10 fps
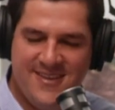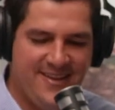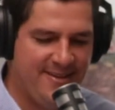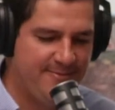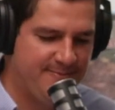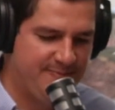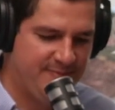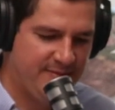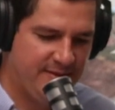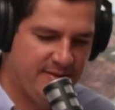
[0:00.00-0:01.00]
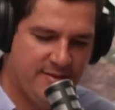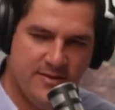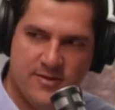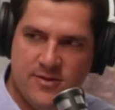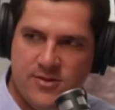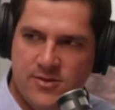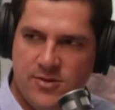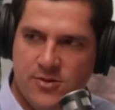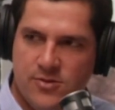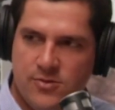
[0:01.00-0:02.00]
Yeah.
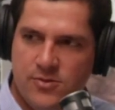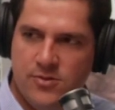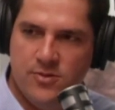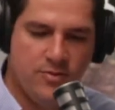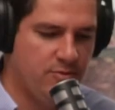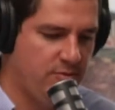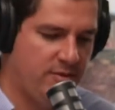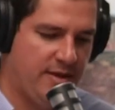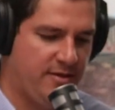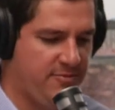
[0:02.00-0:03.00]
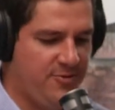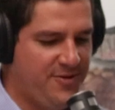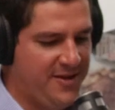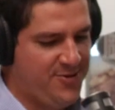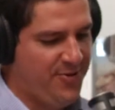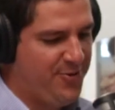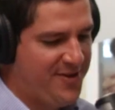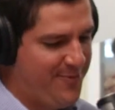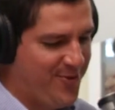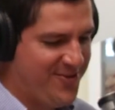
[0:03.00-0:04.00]
So do you like? Okay, so I'll
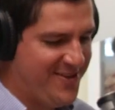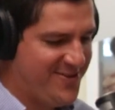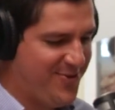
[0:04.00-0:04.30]
keep on this.